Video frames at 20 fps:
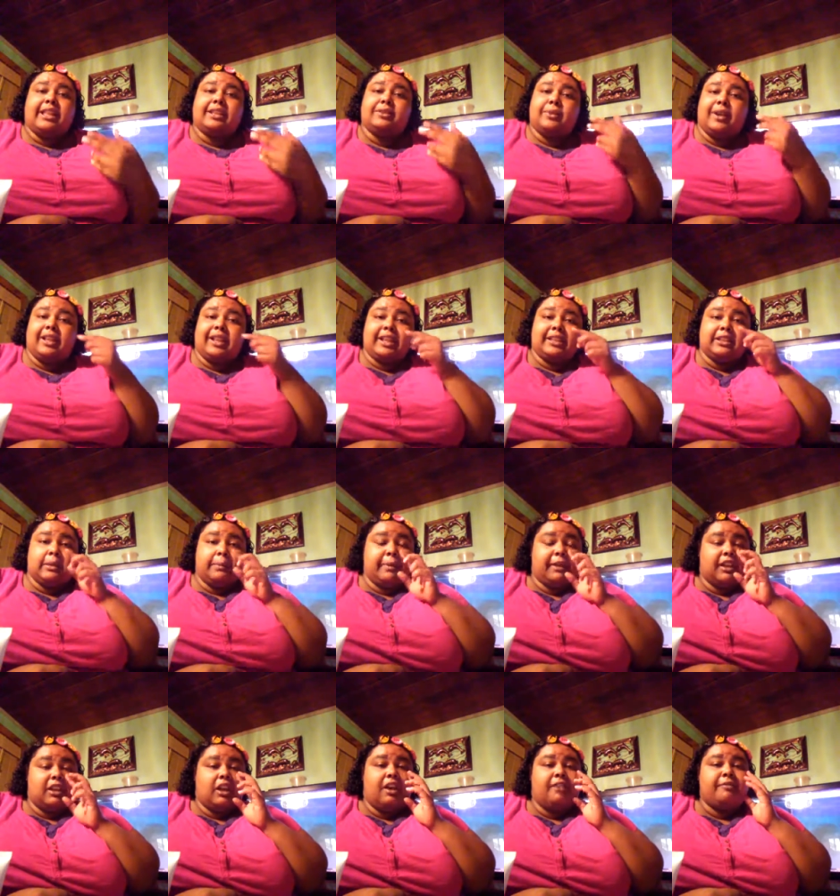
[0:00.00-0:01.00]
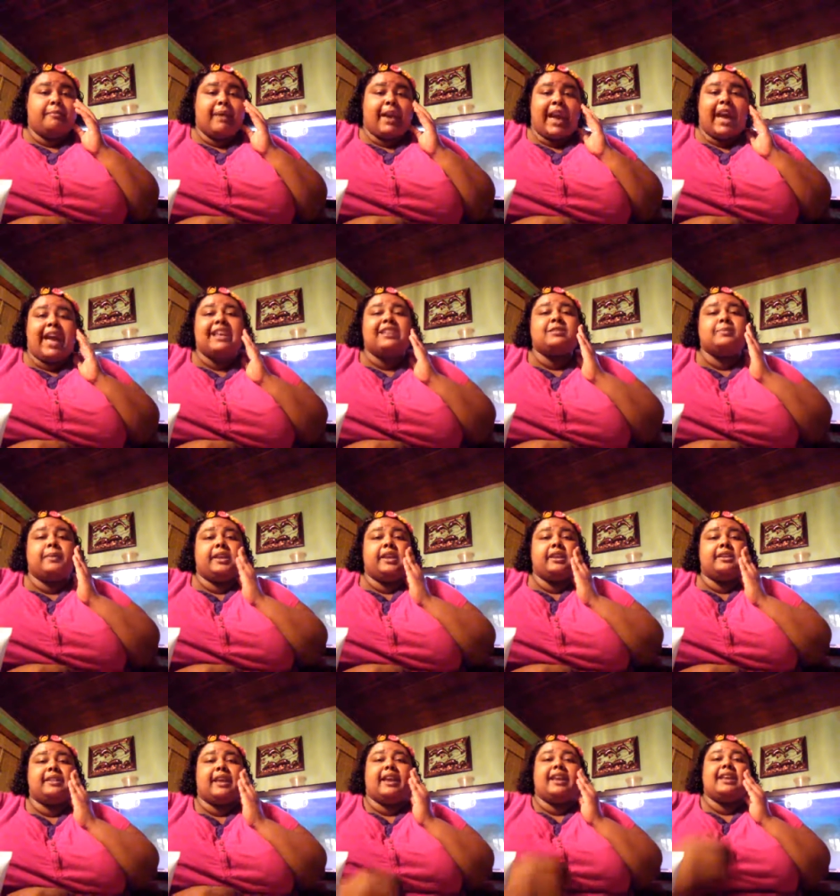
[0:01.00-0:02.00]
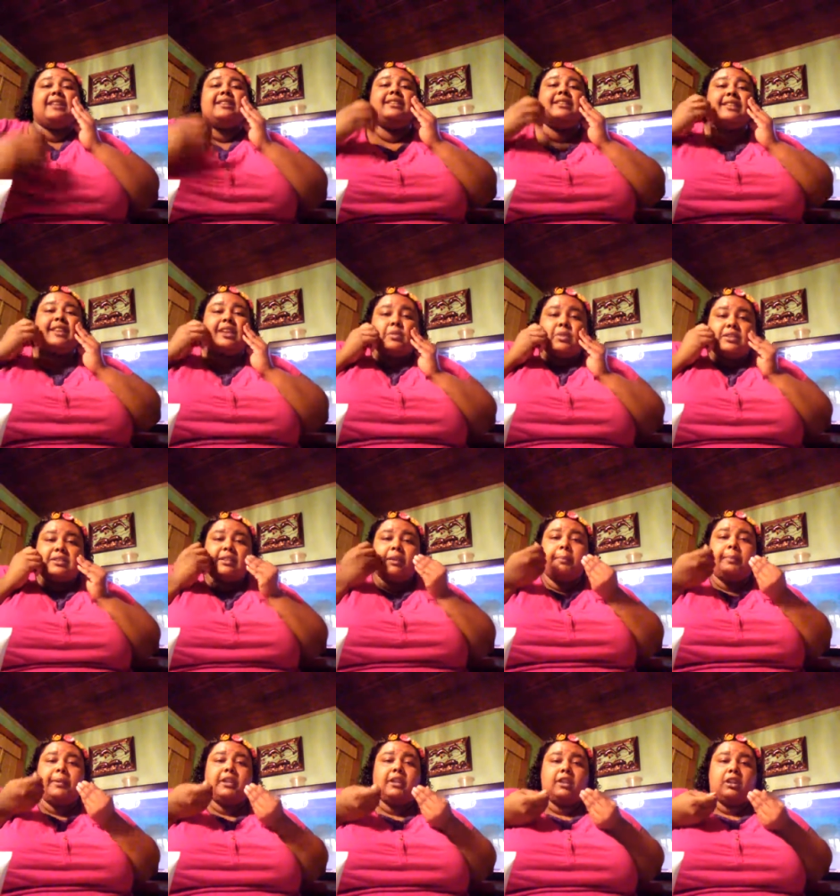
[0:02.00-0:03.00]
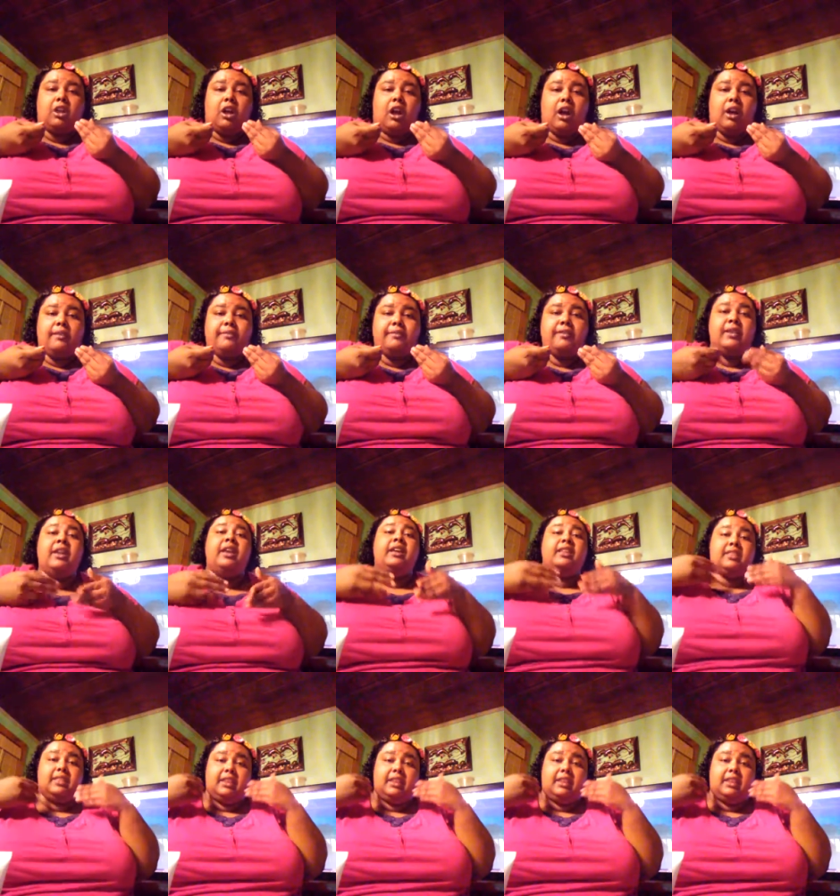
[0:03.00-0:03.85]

That's why I like the peel off mask because I can see once I peel it off